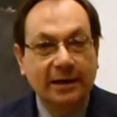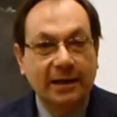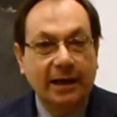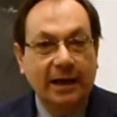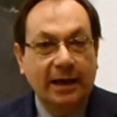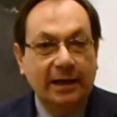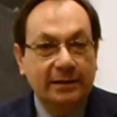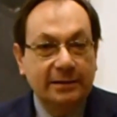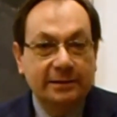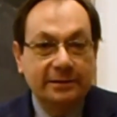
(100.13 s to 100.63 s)

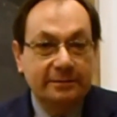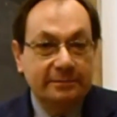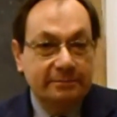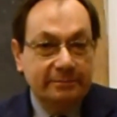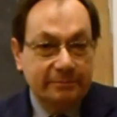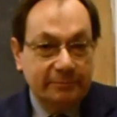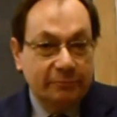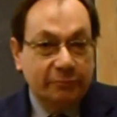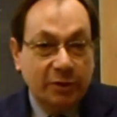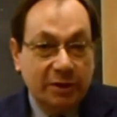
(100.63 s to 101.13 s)

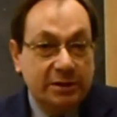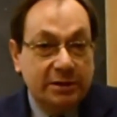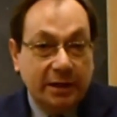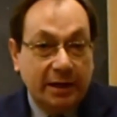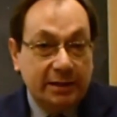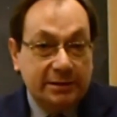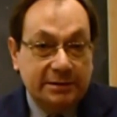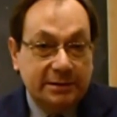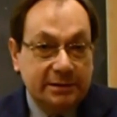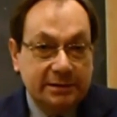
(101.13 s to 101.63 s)
and we
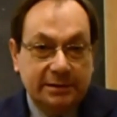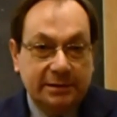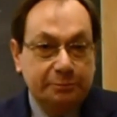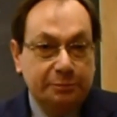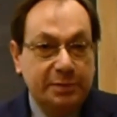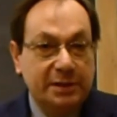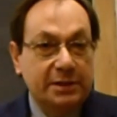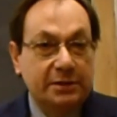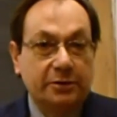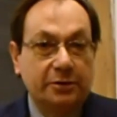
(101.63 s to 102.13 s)
trust
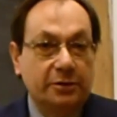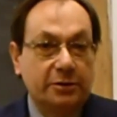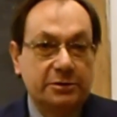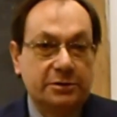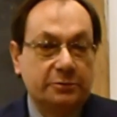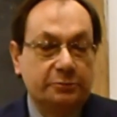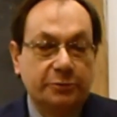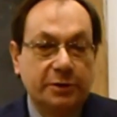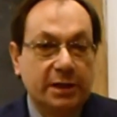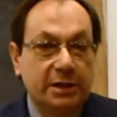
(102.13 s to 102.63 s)
it
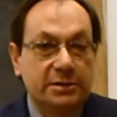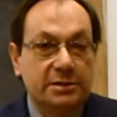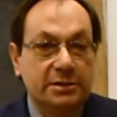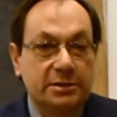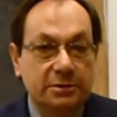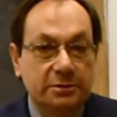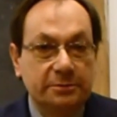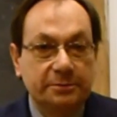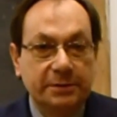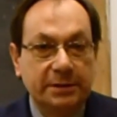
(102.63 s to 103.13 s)
because we
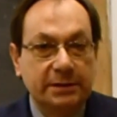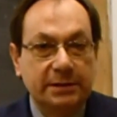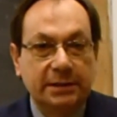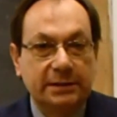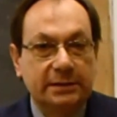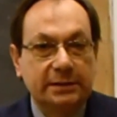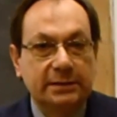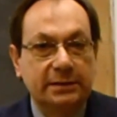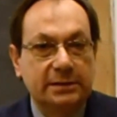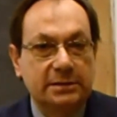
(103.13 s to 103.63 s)
assume
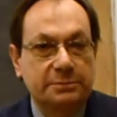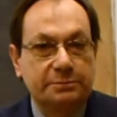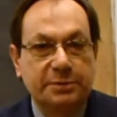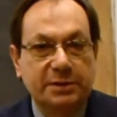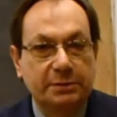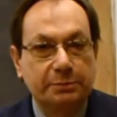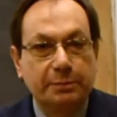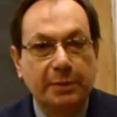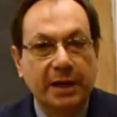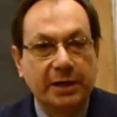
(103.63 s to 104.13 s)
that it has
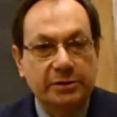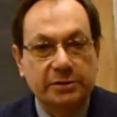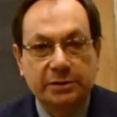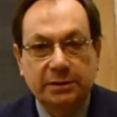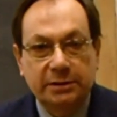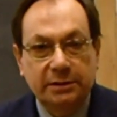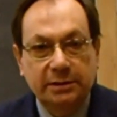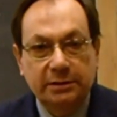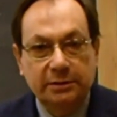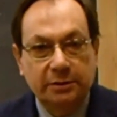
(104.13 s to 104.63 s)
been
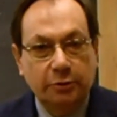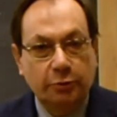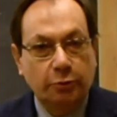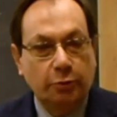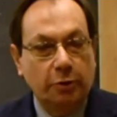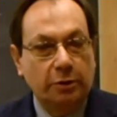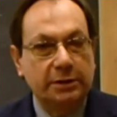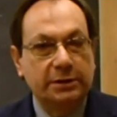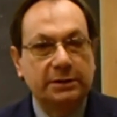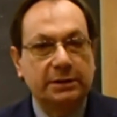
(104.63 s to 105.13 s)
measured, the
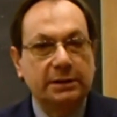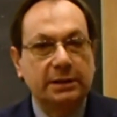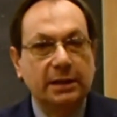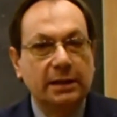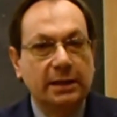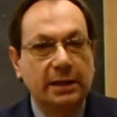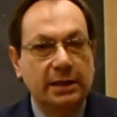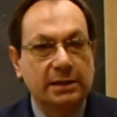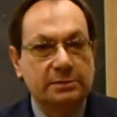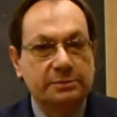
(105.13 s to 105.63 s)
quality
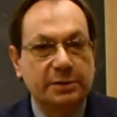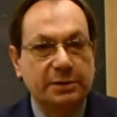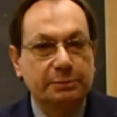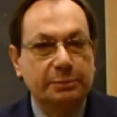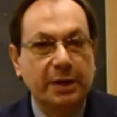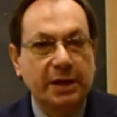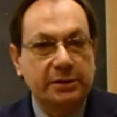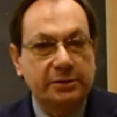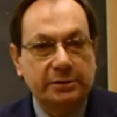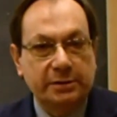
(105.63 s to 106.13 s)
has been
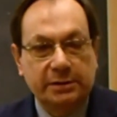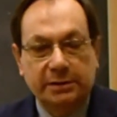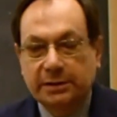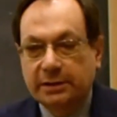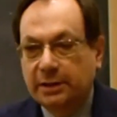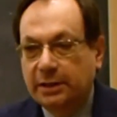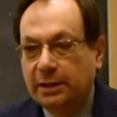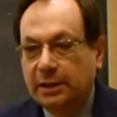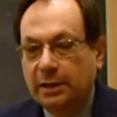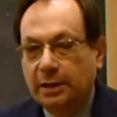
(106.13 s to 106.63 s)
measured.
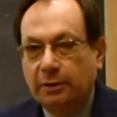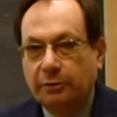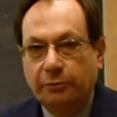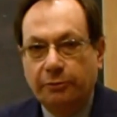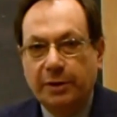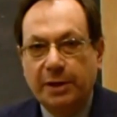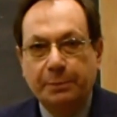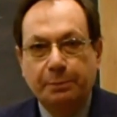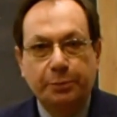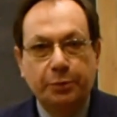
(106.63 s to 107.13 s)

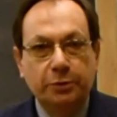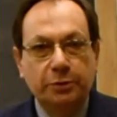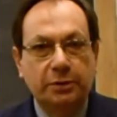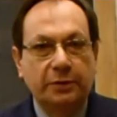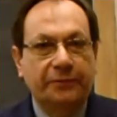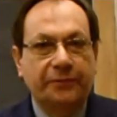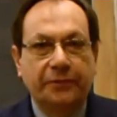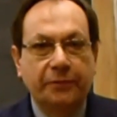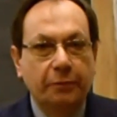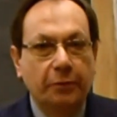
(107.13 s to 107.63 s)
We
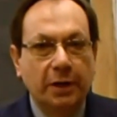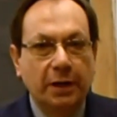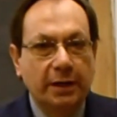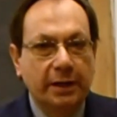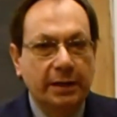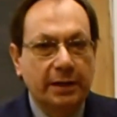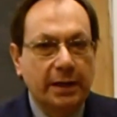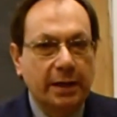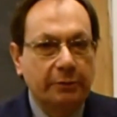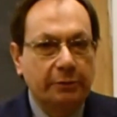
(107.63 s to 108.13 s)
put fuel
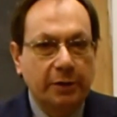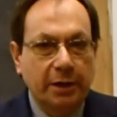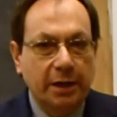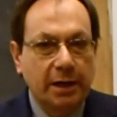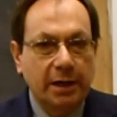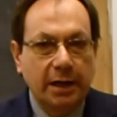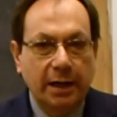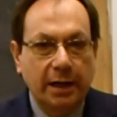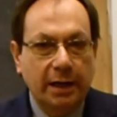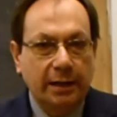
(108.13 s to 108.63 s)
in our
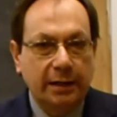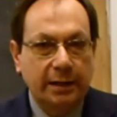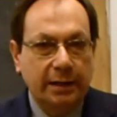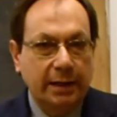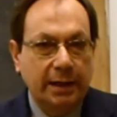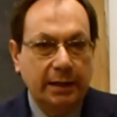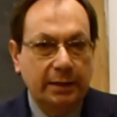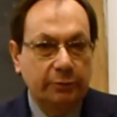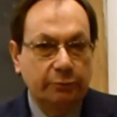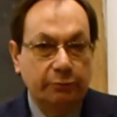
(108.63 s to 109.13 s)
car
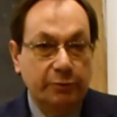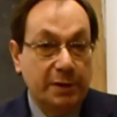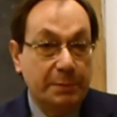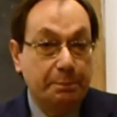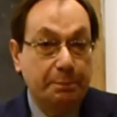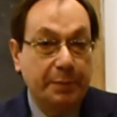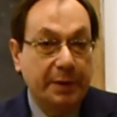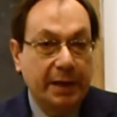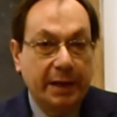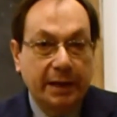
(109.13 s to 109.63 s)
and we
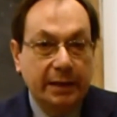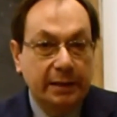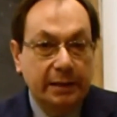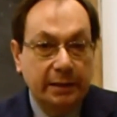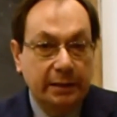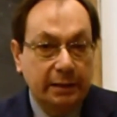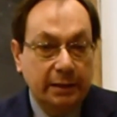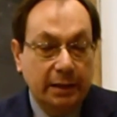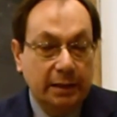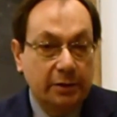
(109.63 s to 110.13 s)

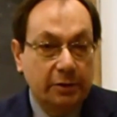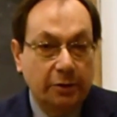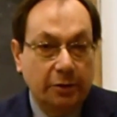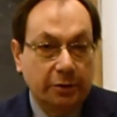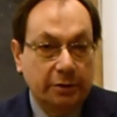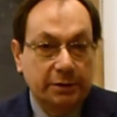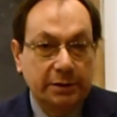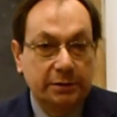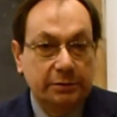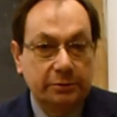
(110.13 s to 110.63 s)
pay
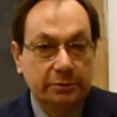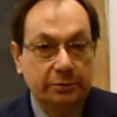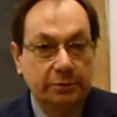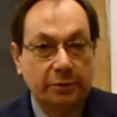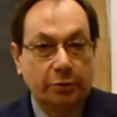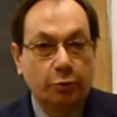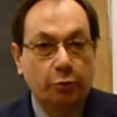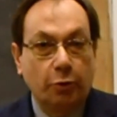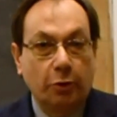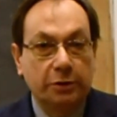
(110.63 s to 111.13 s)
according to
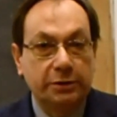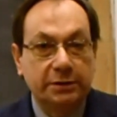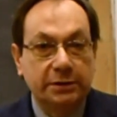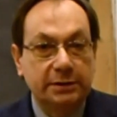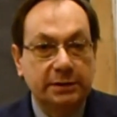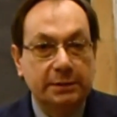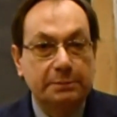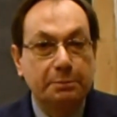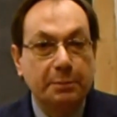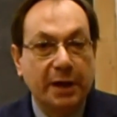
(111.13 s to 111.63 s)
the
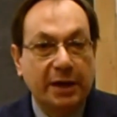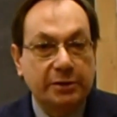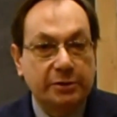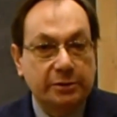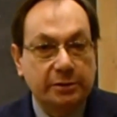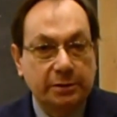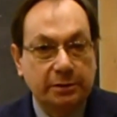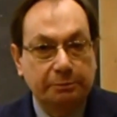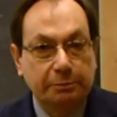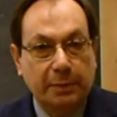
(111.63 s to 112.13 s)
quantity
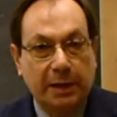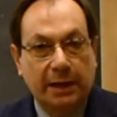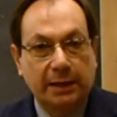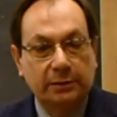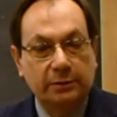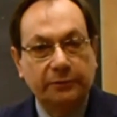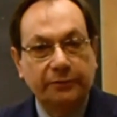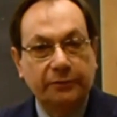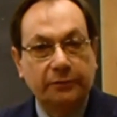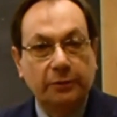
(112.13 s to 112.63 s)
measured by
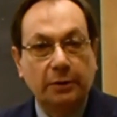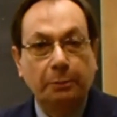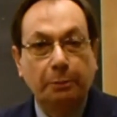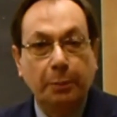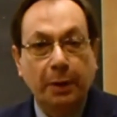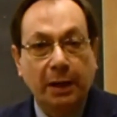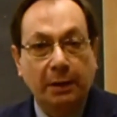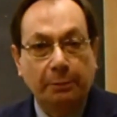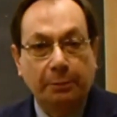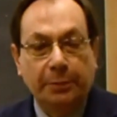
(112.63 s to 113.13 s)
the fuel
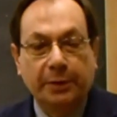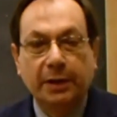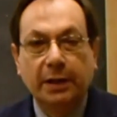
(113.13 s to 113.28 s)
pump.